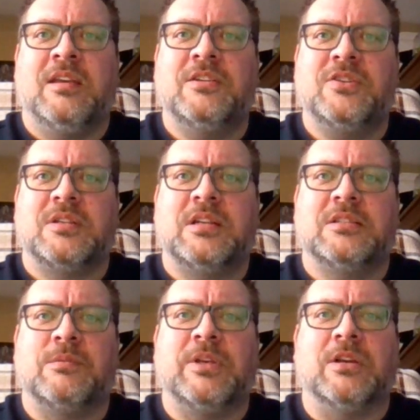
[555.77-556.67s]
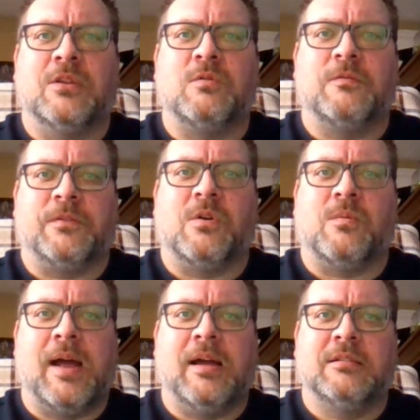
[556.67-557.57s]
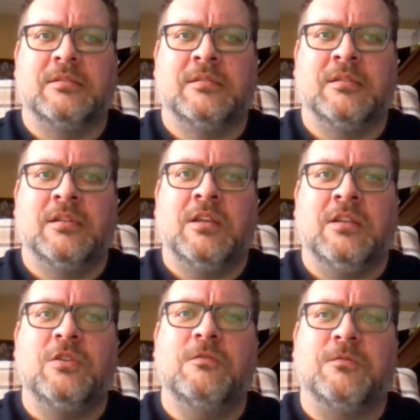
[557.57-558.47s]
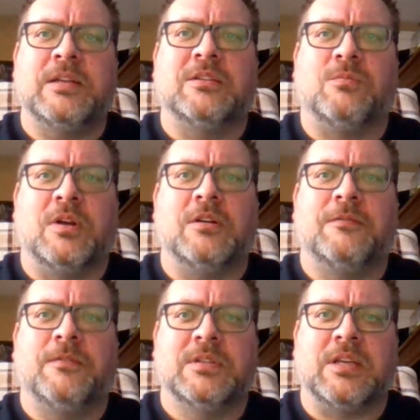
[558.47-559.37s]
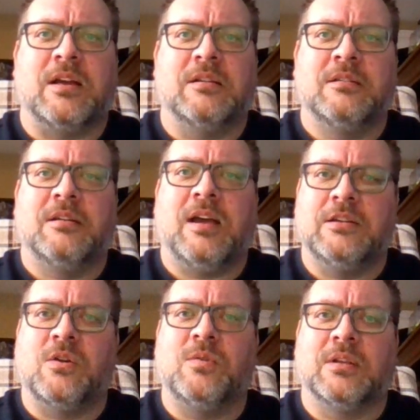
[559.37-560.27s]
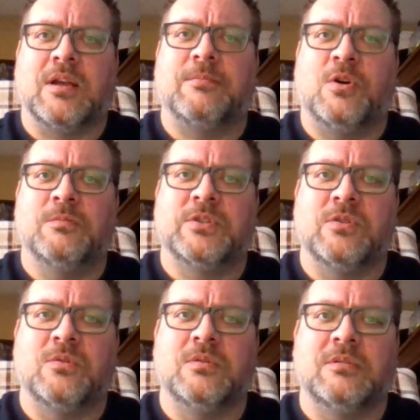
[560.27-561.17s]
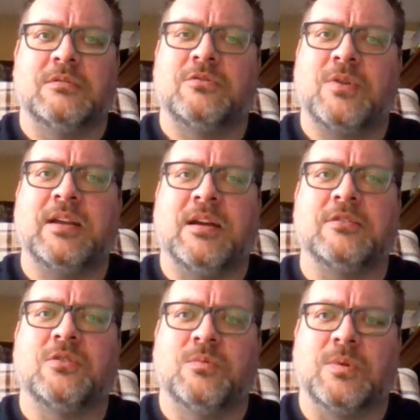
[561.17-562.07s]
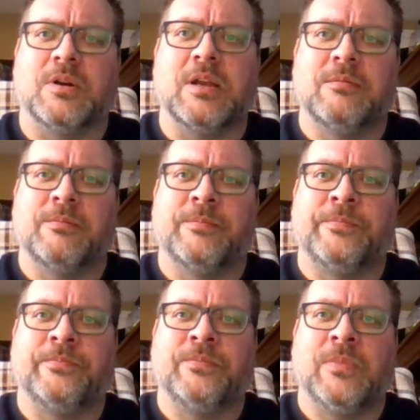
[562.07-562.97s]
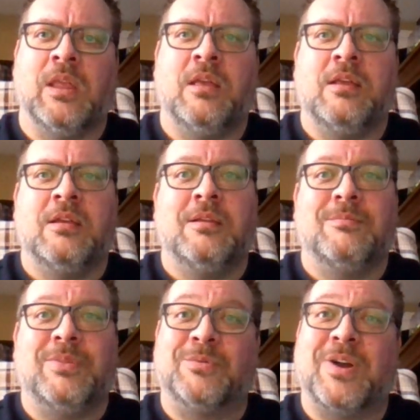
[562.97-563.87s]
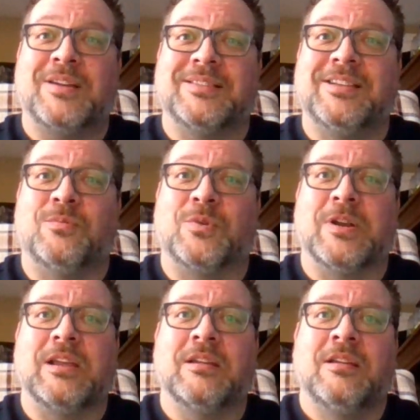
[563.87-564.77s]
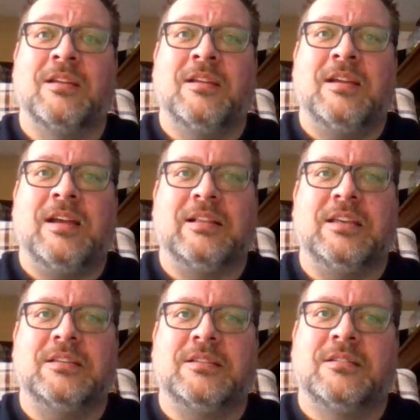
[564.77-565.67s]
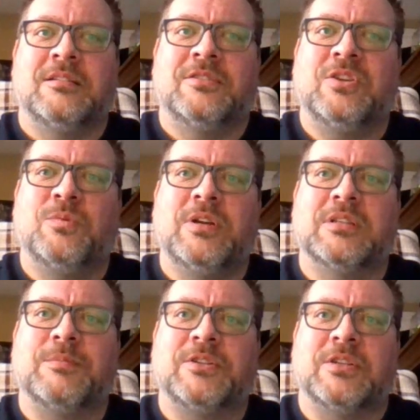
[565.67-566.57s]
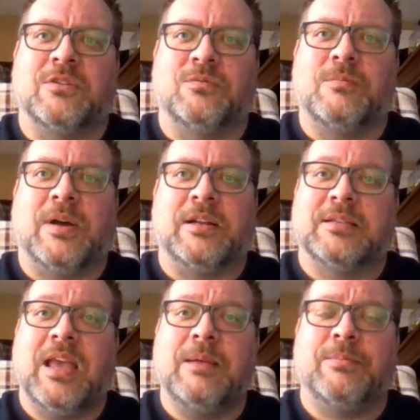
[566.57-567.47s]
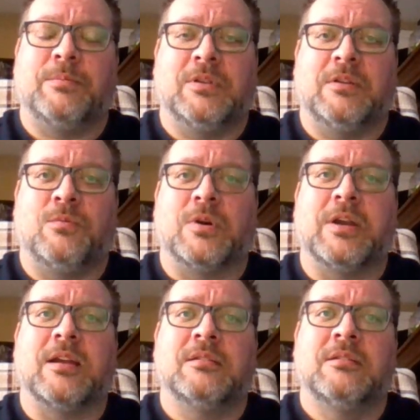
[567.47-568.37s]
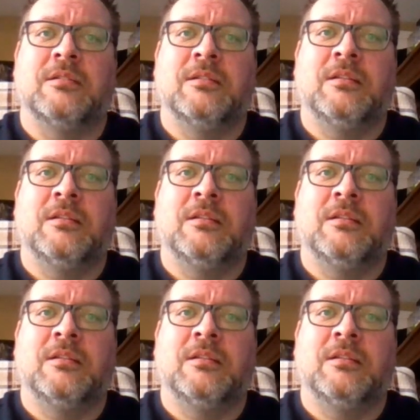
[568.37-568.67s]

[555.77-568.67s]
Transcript: He just needs to be alone for a while. You've raised a wonderful son. I know he'll come home soon. Try not to worry." But Roz did worry. At least, she worried as much as a robot is capable of worrying.